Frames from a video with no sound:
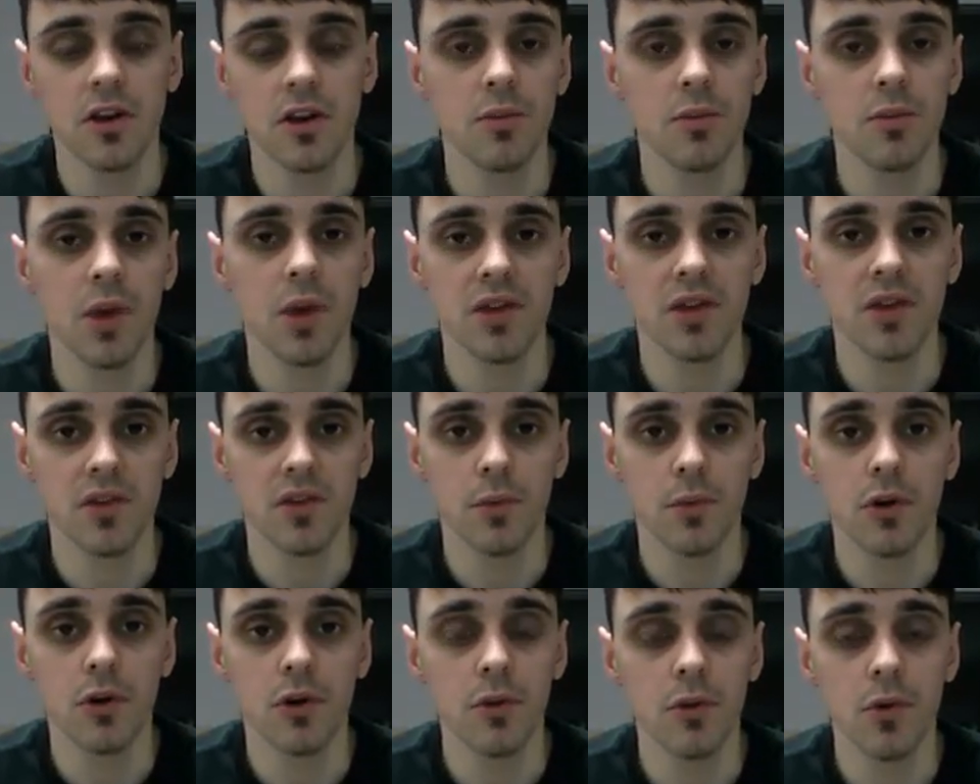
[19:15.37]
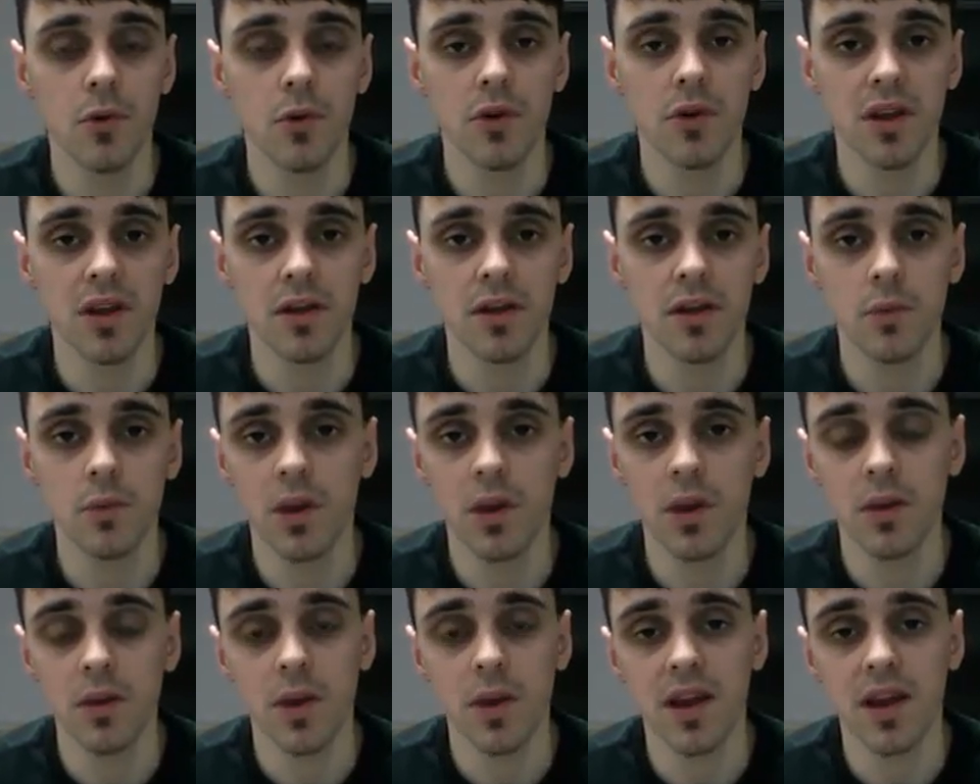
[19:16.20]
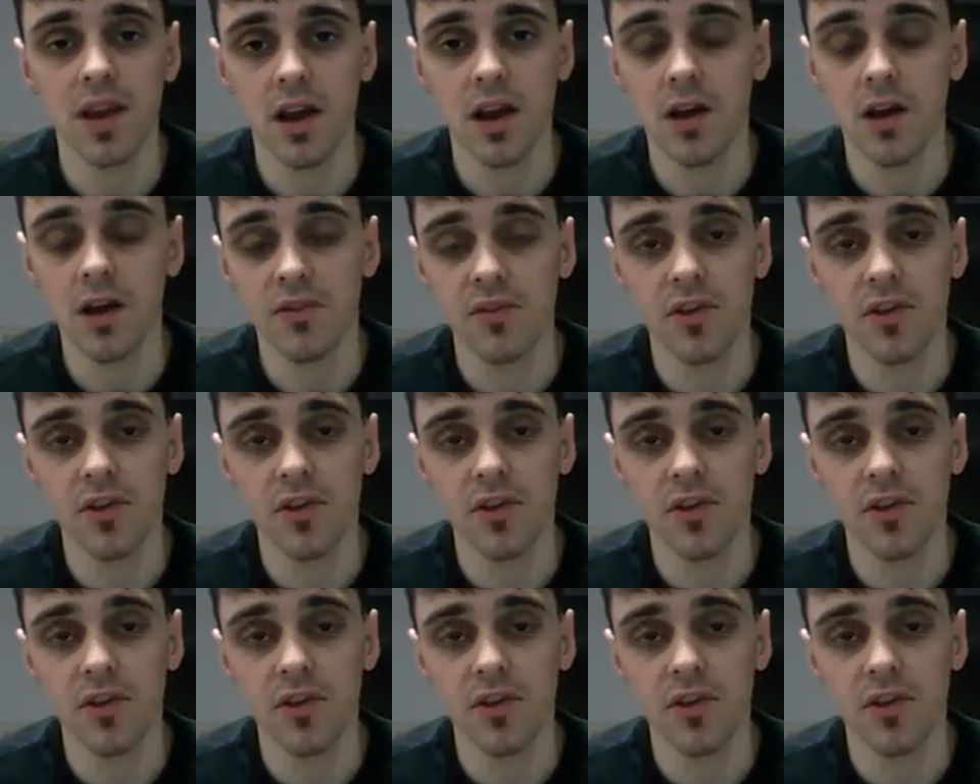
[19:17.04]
by tomorrow morning when I wake up.